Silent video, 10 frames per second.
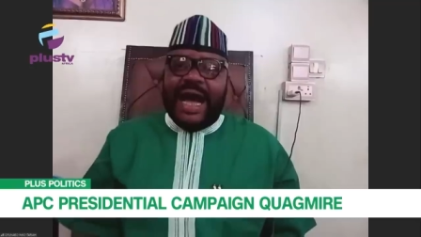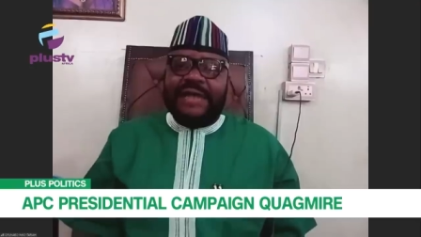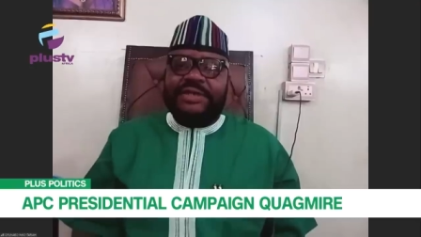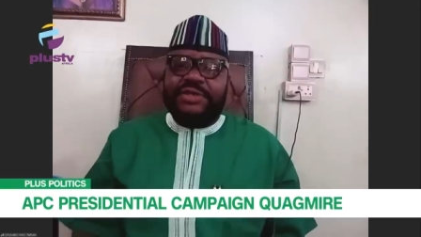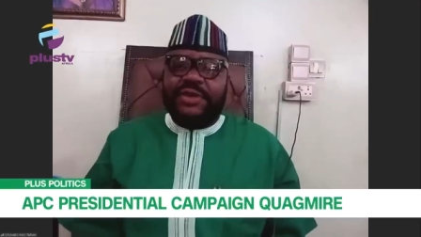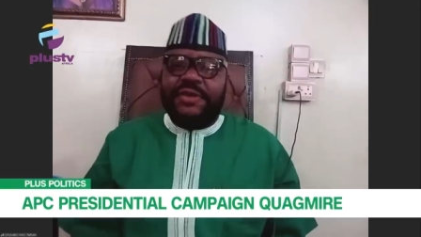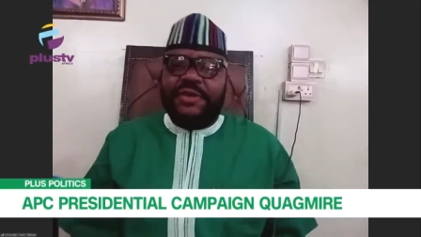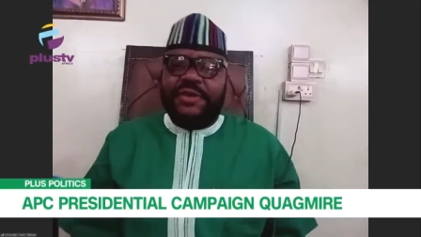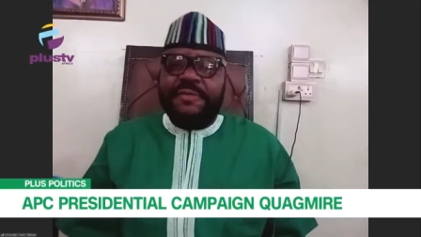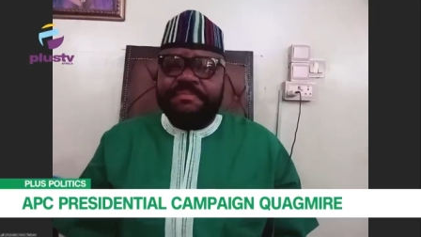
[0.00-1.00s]
And
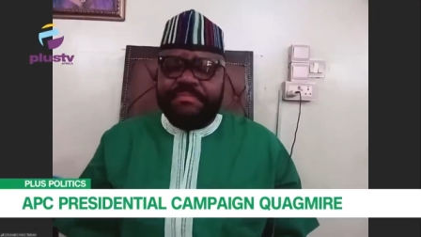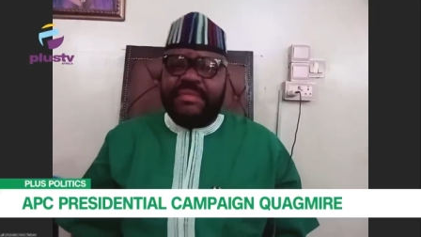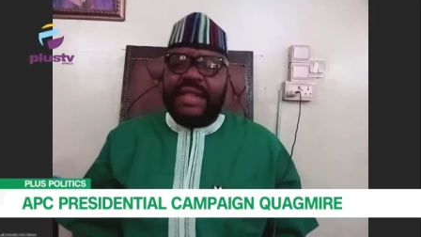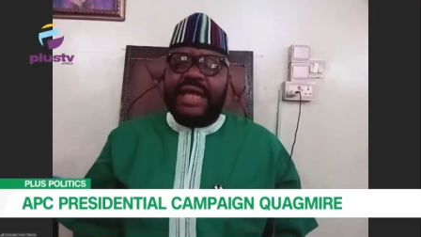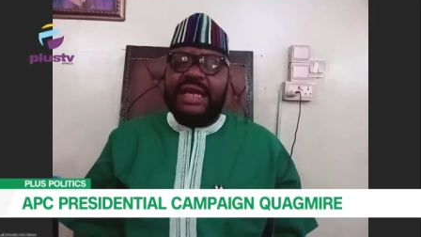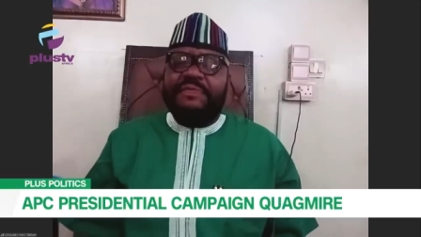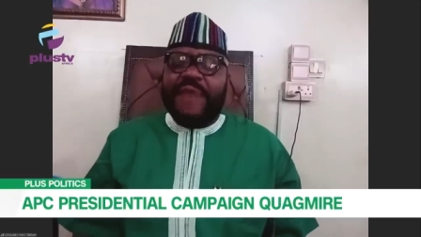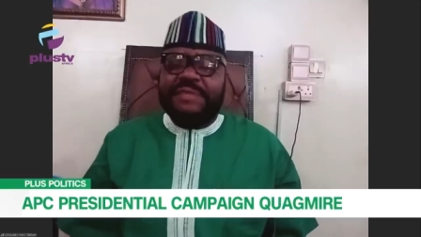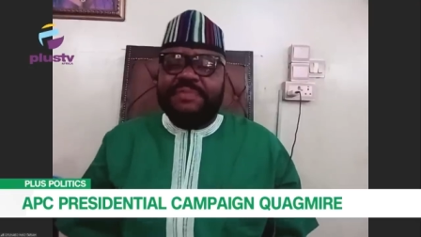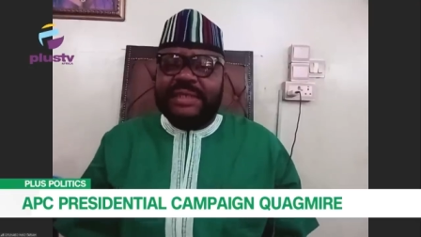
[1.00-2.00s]
so the
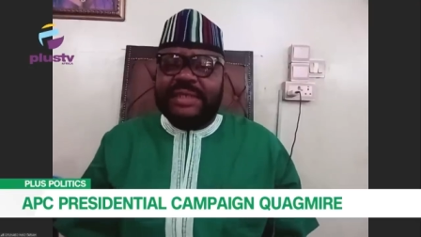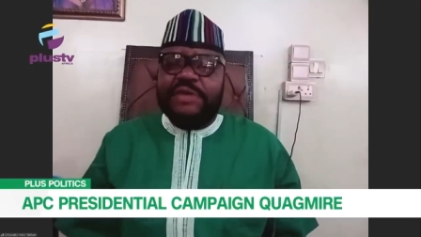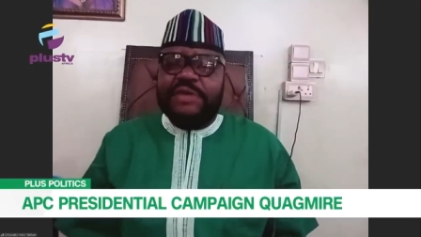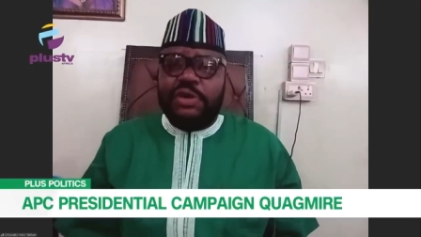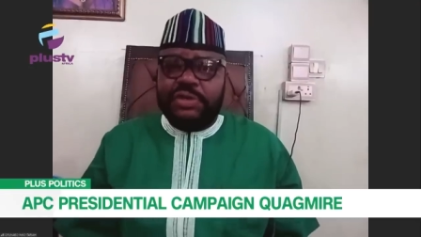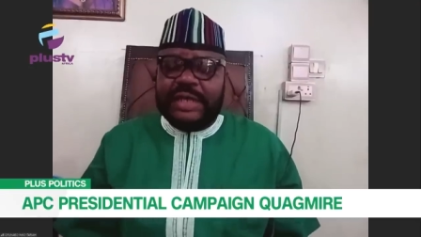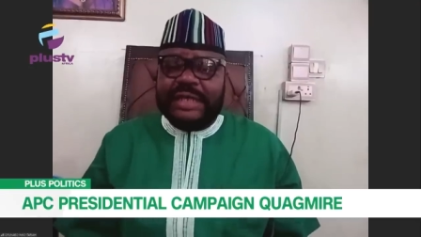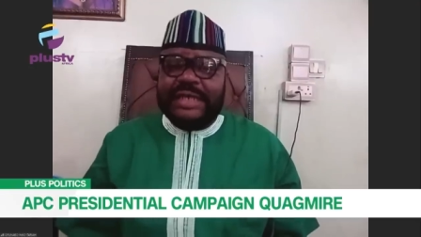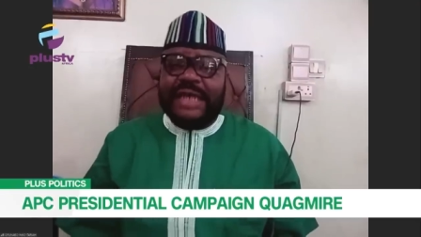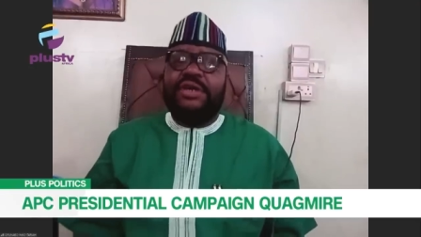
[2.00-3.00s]
vice president knows that
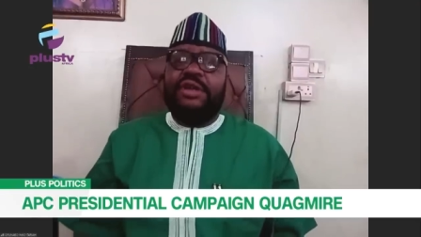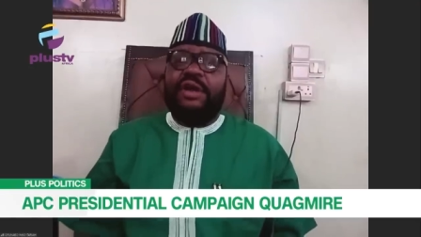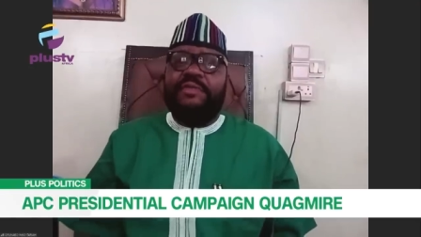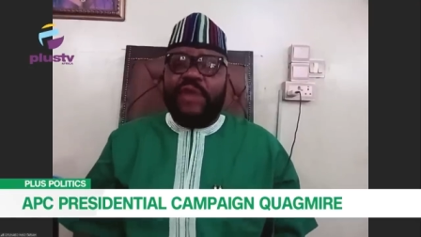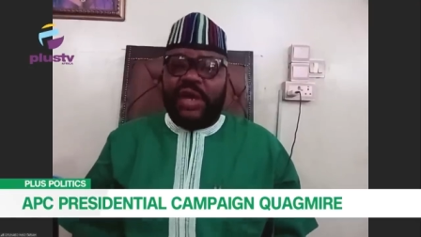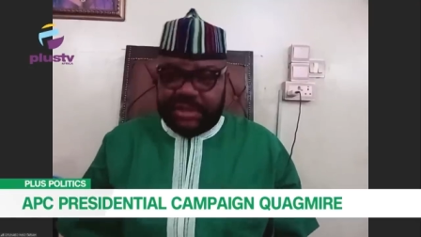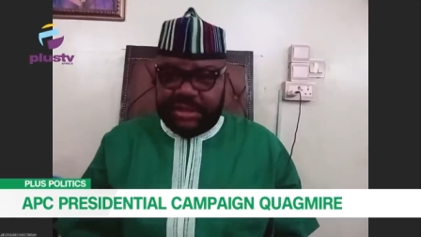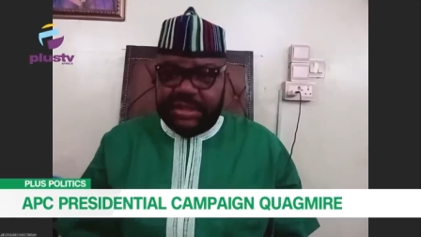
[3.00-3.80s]
there is no love lost